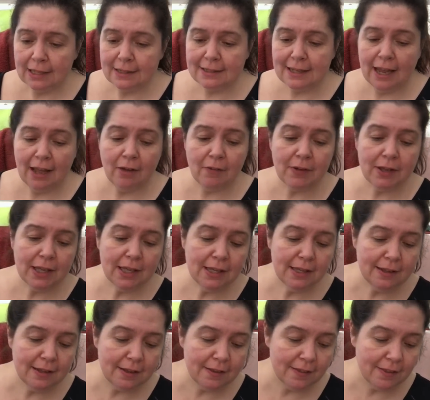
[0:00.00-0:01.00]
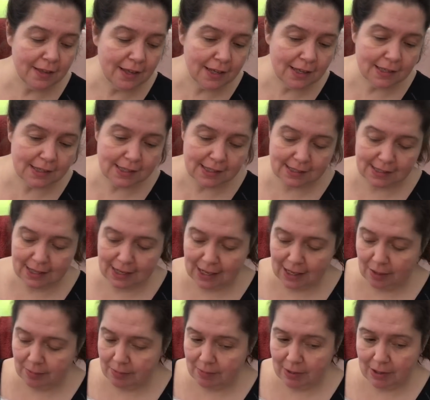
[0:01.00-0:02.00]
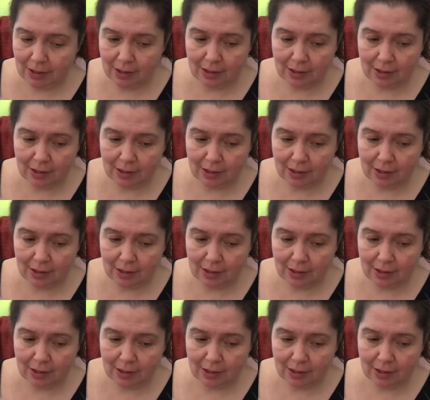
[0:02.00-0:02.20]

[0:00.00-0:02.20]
Now in the same